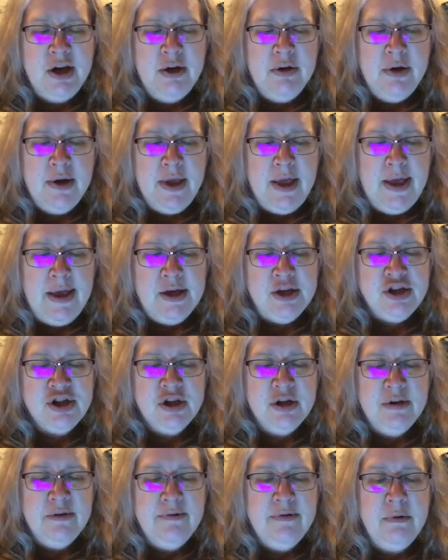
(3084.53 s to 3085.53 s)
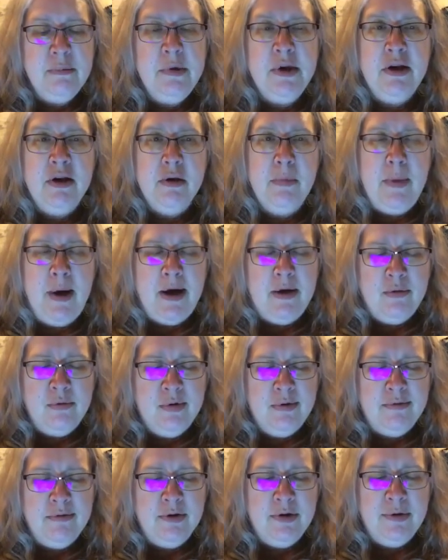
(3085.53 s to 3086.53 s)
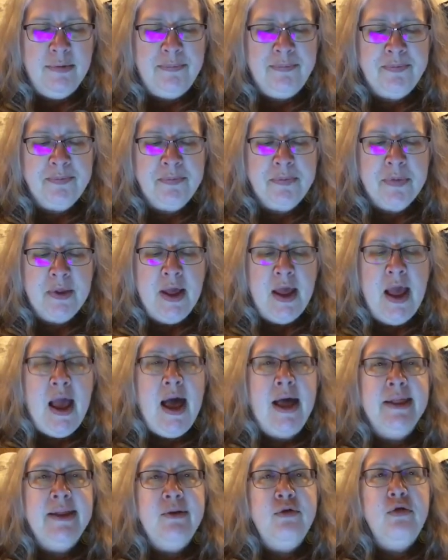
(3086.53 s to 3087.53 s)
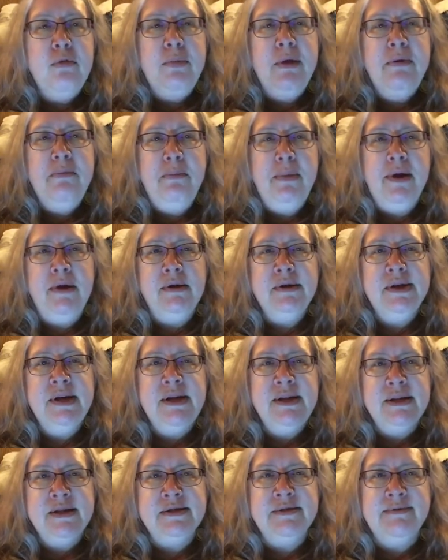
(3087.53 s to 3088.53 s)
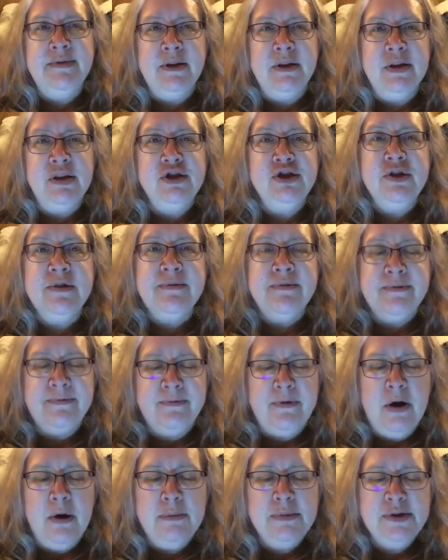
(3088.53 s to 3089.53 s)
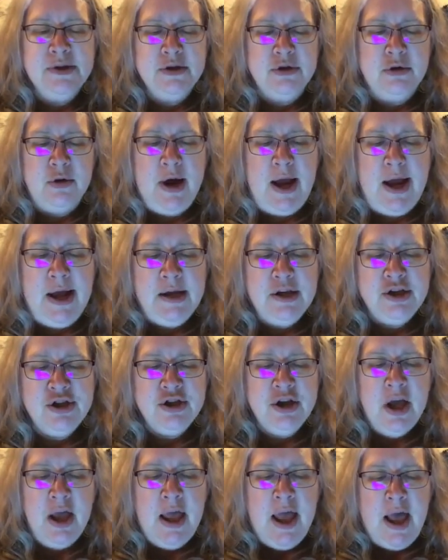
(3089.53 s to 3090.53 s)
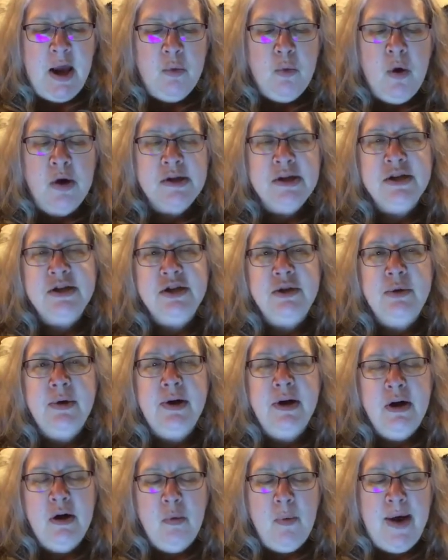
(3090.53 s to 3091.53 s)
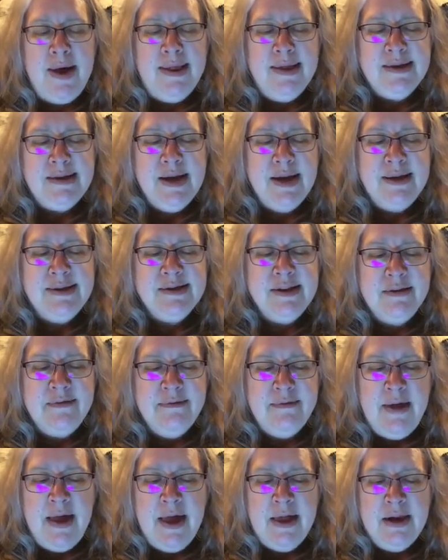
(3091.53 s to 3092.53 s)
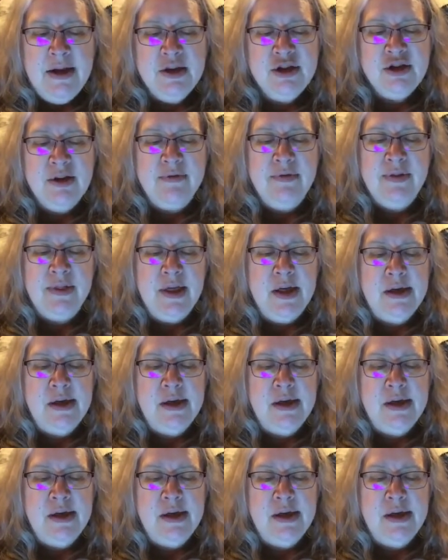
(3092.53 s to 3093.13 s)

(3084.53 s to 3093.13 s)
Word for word: And they will be building this village from scratch and want to do it in a way that takes advantage of things like solar energy as much as they can.